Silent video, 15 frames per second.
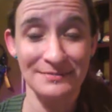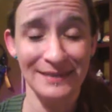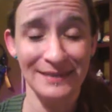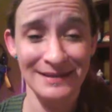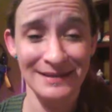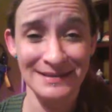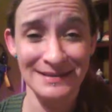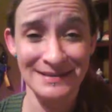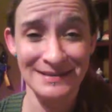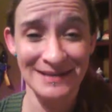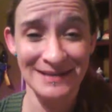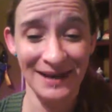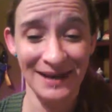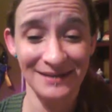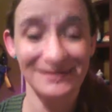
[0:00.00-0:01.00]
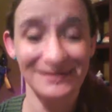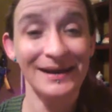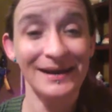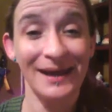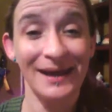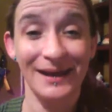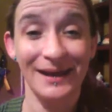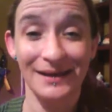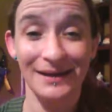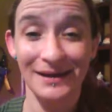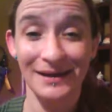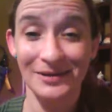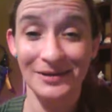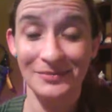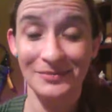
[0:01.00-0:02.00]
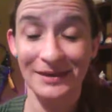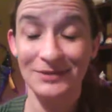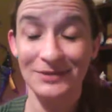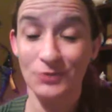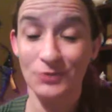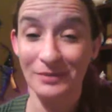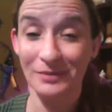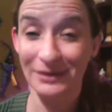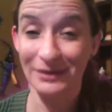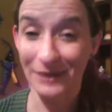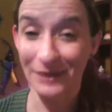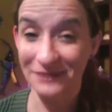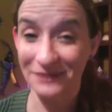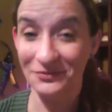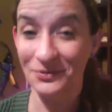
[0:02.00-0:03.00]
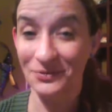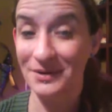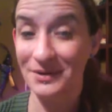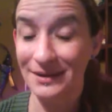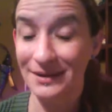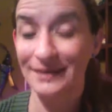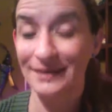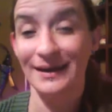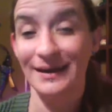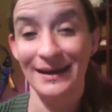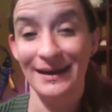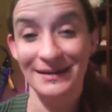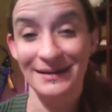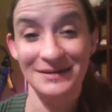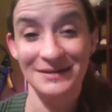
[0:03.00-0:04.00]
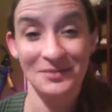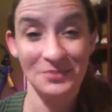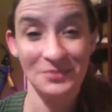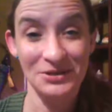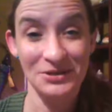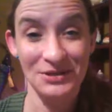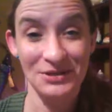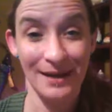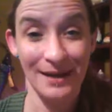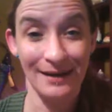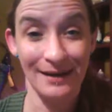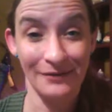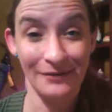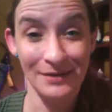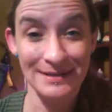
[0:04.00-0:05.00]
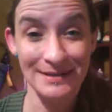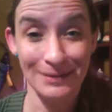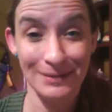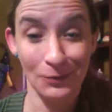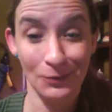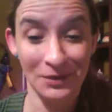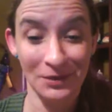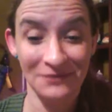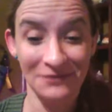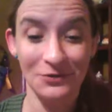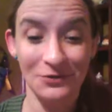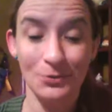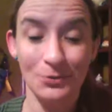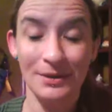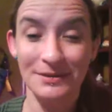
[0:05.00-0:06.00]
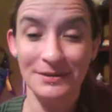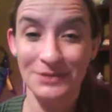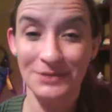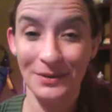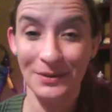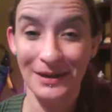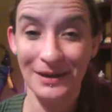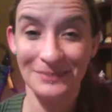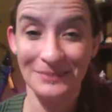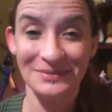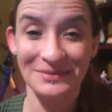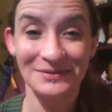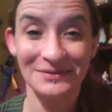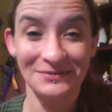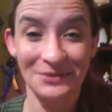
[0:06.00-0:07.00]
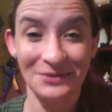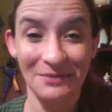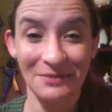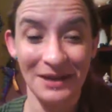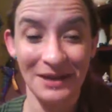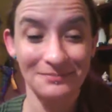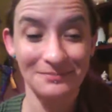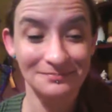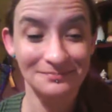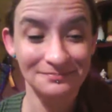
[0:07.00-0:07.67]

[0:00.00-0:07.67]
It's insane, and I am extremely grateful and appreciate every single one of you showing up for me.